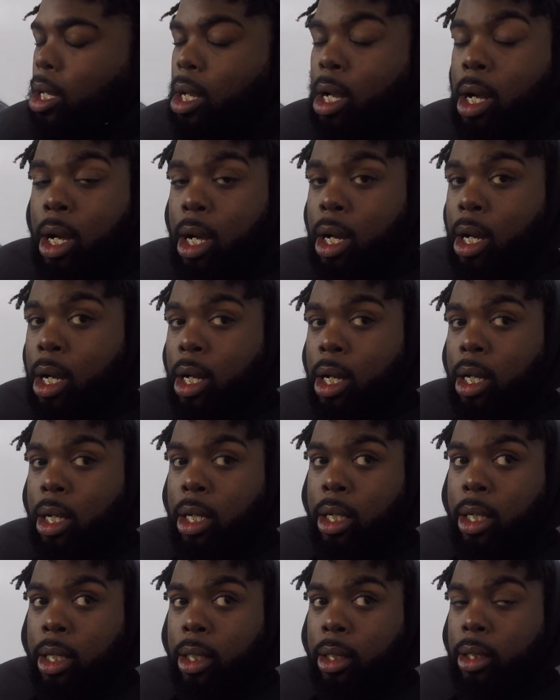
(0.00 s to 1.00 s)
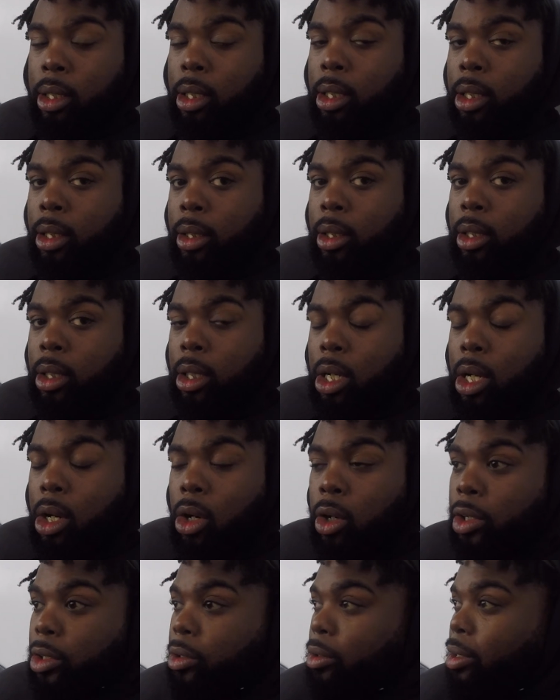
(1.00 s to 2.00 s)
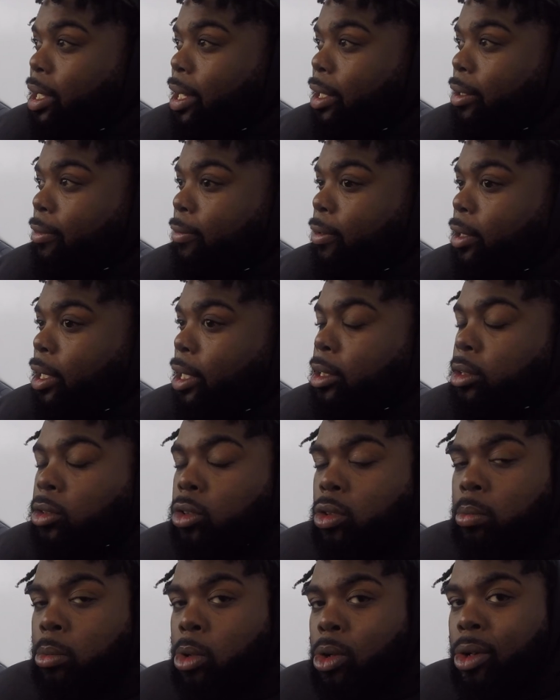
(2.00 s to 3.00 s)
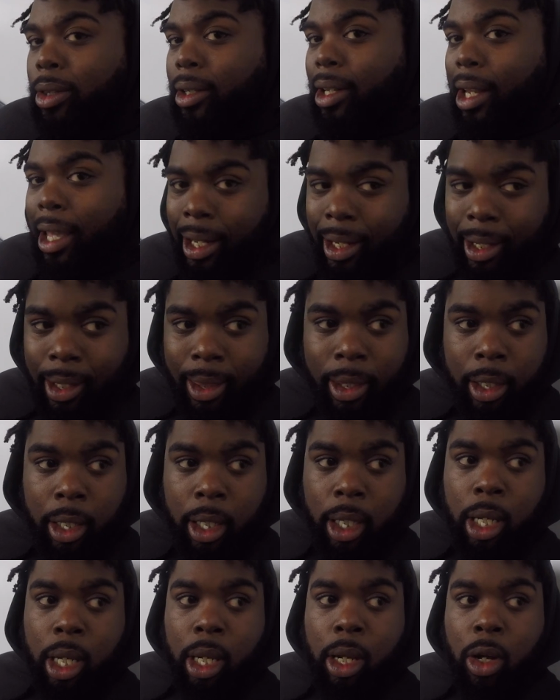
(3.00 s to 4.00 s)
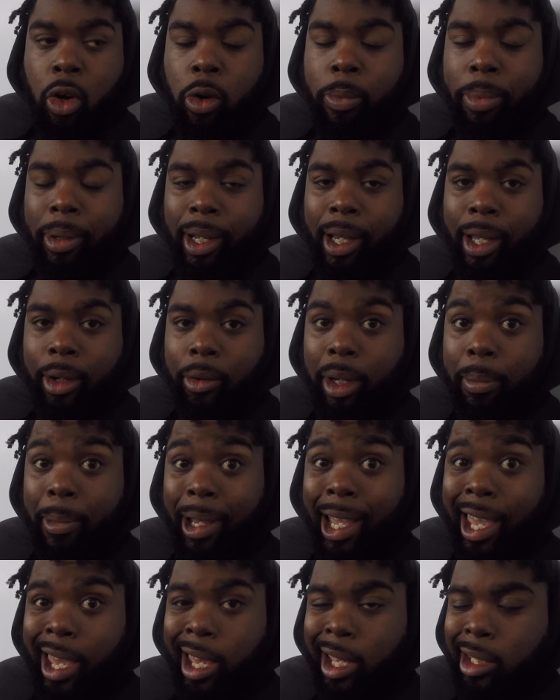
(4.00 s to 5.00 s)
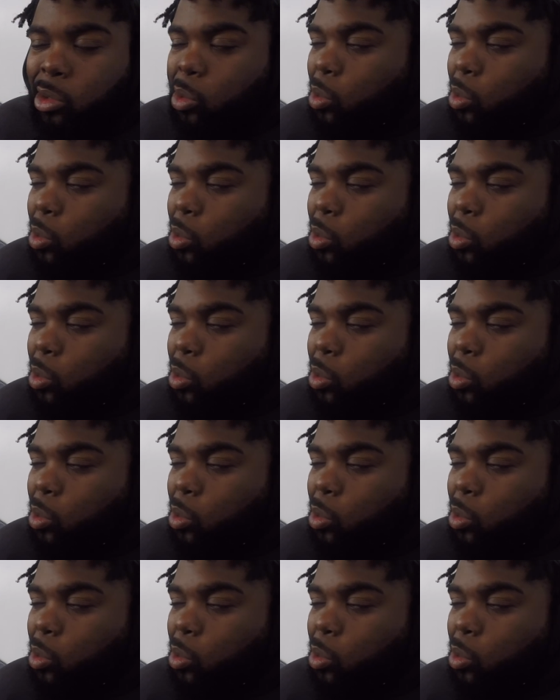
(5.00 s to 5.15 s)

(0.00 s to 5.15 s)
Uh, on a United flight, so more than anything, hoping I don't get my ass